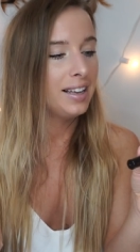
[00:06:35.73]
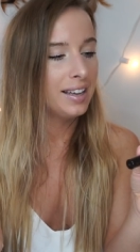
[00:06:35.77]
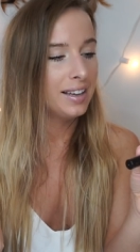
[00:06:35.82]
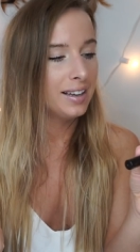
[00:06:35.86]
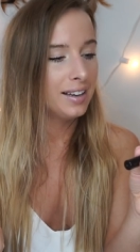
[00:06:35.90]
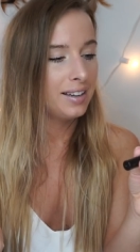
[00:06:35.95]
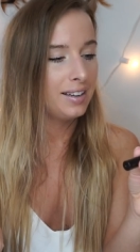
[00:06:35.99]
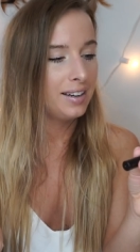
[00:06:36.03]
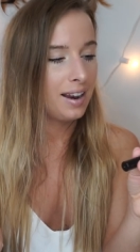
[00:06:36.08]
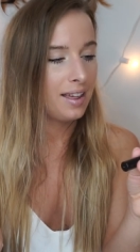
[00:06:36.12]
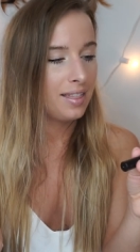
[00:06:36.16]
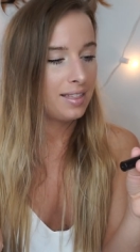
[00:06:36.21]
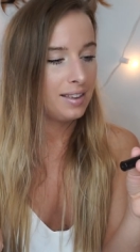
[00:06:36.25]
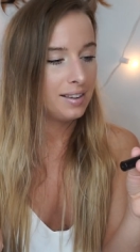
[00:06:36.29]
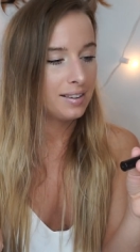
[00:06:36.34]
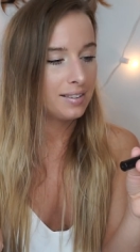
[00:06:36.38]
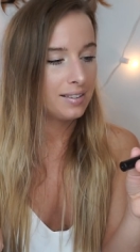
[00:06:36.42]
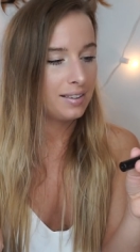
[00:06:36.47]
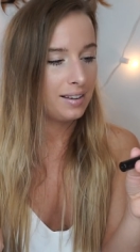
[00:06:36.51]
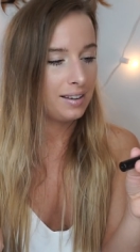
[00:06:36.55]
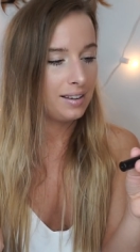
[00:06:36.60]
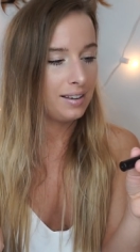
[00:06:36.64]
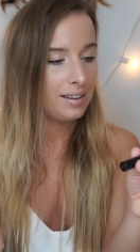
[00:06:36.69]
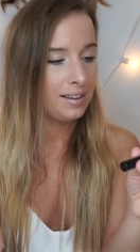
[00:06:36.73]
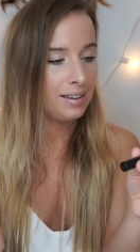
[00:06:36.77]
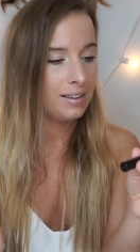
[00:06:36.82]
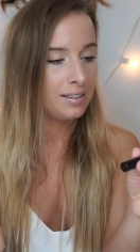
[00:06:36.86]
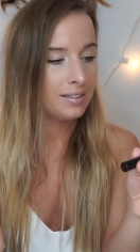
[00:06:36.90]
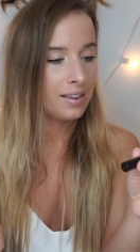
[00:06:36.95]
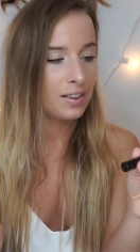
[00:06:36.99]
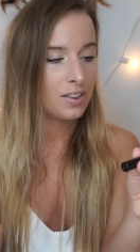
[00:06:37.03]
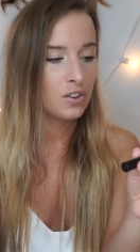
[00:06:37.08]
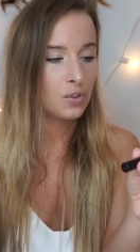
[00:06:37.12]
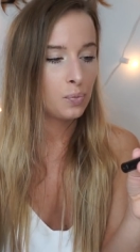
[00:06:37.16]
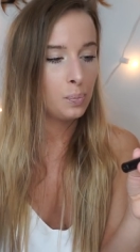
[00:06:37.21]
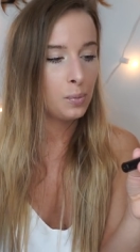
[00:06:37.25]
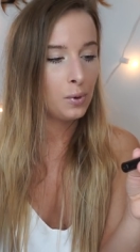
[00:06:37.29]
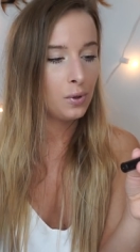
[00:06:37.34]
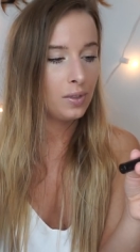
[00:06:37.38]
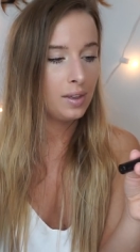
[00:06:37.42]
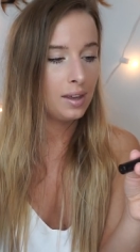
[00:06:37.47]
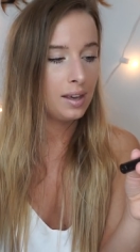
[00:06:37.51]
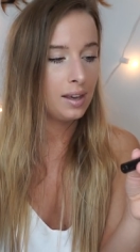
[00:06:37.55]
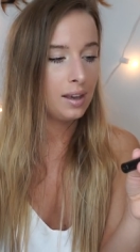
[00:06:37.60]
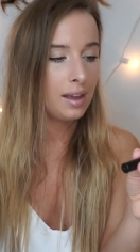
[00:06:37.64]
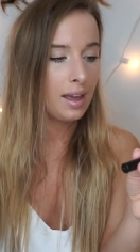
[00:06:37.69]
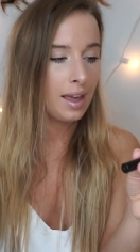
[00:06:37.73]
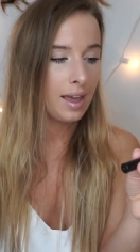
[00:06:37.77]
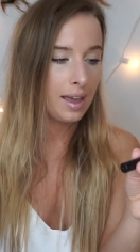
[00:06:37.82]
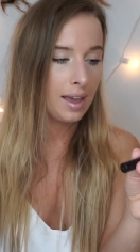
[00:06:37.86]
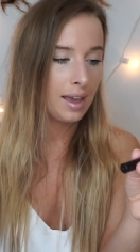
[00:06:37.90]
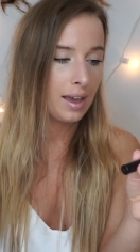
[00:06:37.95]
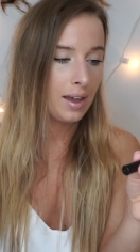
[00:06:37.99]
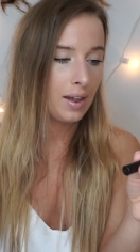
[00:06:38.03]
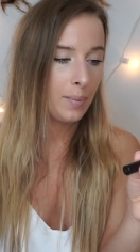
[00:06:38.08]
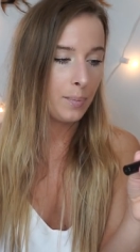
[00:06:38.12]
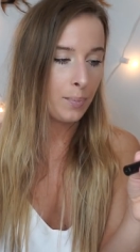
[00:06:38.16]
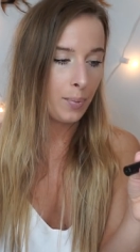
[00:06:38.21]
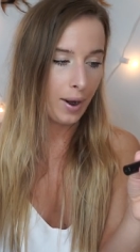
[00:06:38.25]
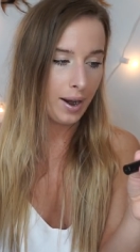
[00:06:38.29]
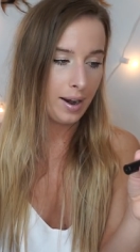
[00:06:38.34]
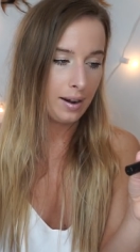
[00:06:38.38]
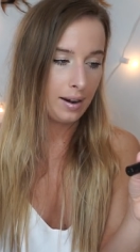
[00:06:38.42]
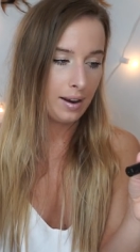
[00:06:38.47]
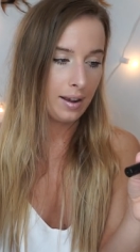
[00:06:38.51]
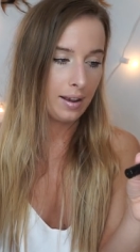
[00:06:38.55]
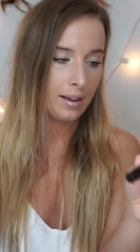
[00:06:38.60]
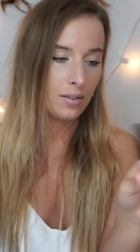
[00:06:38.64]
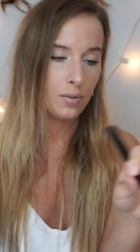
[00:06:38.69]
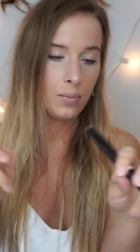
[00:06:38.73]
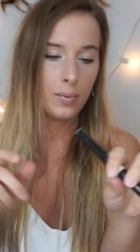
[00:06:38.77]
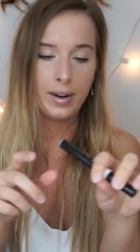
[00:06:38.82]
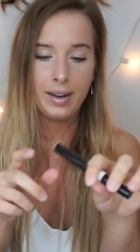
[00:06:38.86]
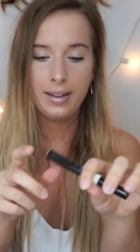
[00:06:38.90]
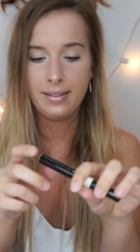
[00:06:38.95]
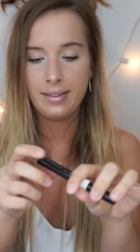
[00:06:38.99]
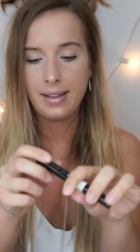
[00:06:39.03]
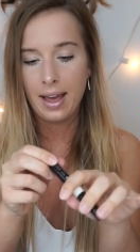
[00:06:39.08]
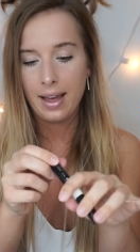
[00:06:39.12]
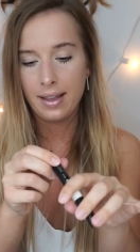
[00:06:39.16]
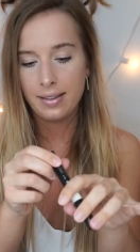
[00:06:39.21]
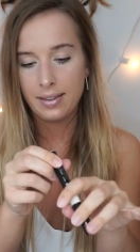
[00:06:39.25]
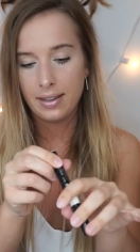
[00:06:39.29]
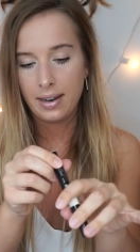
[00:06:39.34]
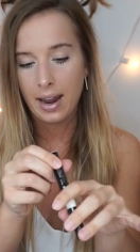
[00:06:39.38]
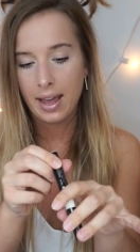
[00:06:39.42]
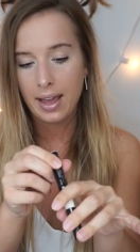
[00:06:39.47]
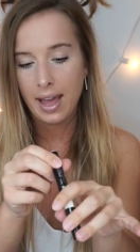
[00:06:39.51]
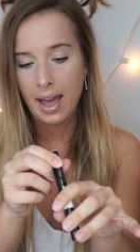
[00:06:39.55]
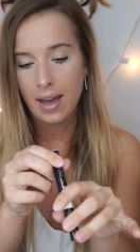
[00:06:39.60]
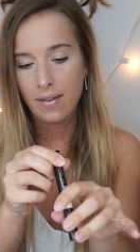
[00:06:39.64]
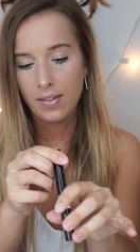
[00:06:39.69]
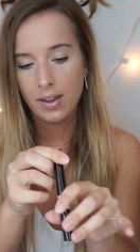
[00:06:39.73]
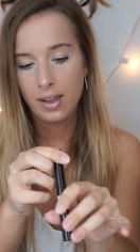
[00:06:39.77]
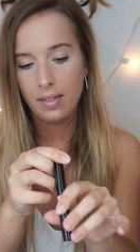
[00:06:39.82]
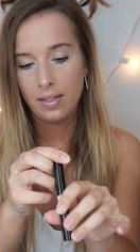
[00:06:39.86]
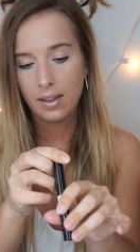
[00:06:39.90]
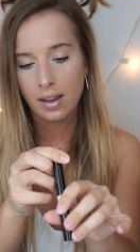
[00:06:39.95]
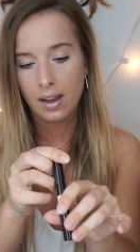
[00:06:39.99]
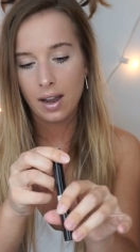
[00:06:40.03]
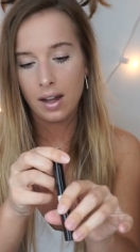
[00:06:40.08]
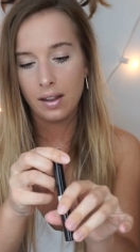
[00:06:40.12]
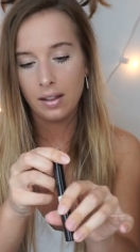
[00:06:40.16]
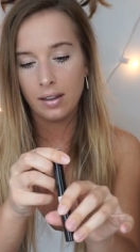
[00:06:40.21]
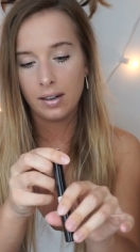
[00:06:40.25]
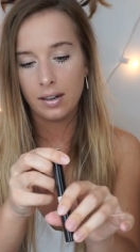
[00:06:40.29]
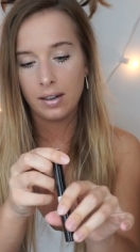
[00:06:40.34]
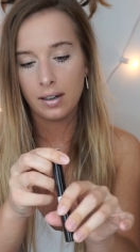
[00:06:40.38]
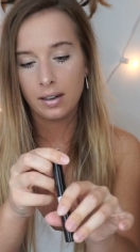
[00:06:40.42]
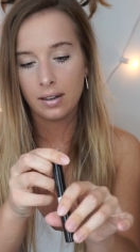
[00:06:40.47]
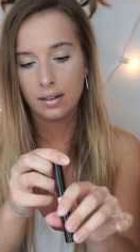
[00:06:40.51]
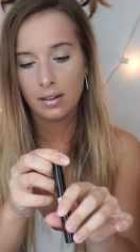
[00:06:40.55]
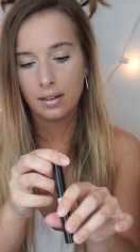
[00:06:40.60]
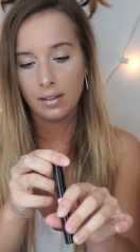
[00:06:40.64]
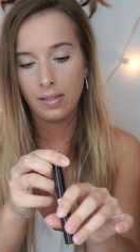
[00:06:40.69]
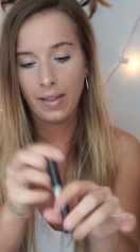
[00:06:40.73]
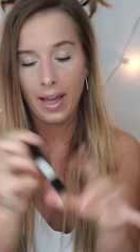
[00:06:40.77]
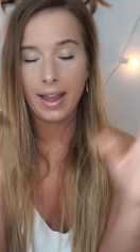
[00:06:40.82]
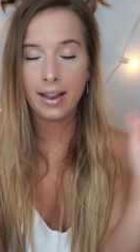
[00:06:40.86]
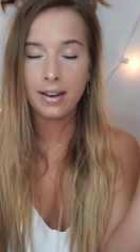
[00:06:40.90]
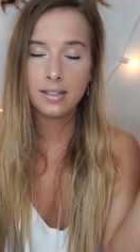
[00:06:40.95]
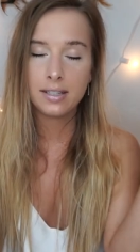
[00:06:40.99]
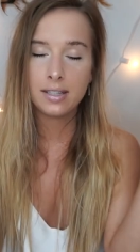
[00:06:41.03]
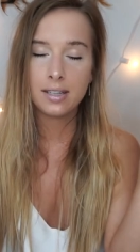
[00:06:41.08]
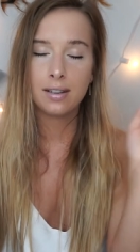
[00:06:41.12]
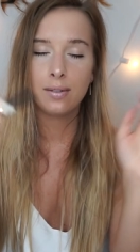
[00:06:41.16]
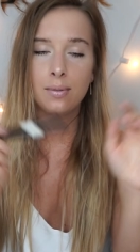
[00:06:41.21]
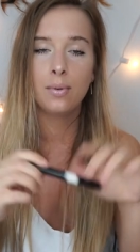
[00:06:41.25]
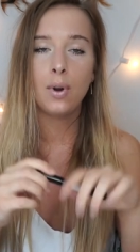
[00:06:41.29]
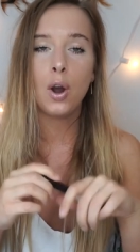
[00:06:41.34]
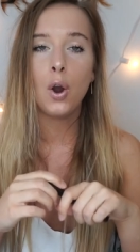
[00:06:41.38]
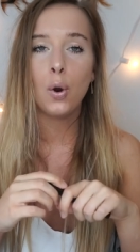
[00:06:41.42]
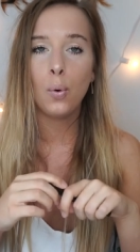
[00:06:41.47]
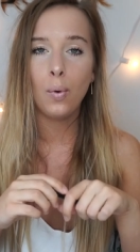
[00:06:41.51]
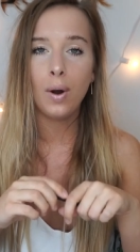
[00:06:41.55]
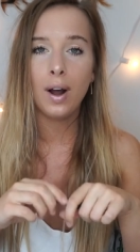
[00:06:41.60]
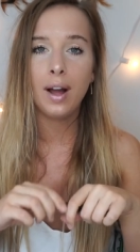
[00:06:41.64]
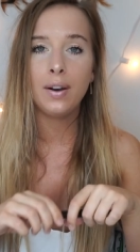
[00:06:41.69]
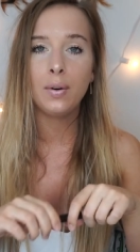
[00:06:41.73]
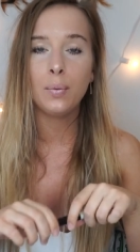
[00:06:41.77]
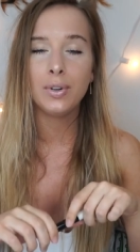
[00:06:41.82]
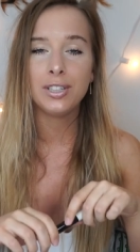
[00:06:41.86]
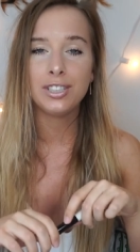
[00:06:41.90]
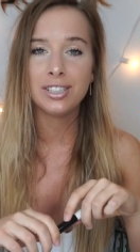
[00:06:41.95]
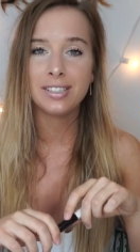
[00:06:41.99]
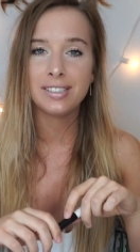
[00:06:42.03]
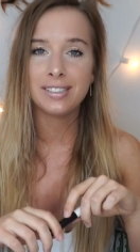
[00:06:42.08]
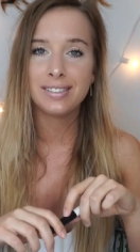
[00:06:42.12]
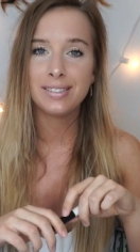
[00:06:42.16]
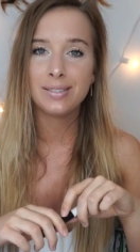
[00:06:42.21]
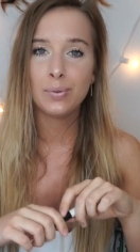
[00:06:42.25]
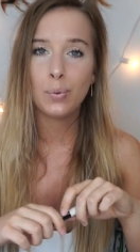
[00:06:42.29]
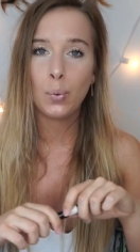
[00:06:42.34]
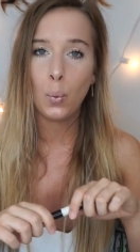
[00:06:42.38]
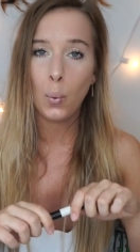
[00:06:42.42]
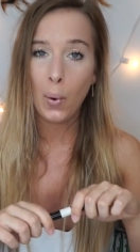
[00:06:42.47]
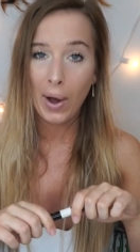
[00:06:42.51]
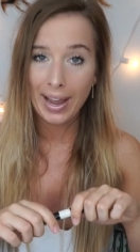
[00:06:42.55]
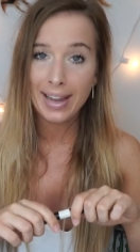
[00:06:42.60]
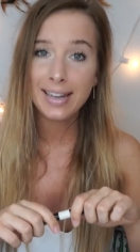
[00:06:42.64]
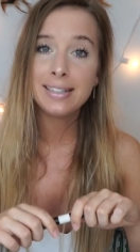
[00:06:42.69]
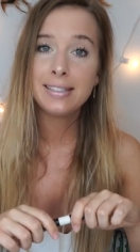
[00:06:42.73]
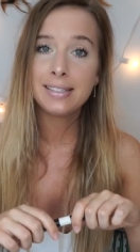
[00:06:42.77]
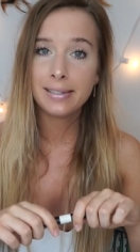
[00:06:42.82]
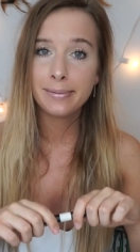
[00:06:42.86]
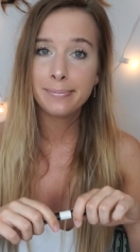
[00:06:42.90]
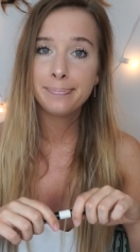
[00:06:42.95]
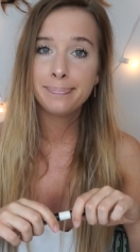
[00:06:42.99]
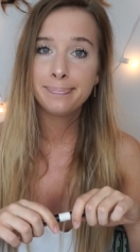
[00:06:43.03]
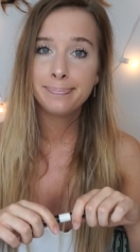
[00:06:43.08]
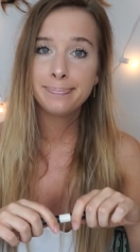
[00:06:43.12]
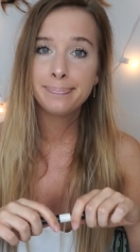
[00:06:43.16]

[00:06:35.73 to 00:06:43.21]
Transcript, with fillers: And this is smoothing and brightening is what it says. And I have it in the color light, 01, which is white.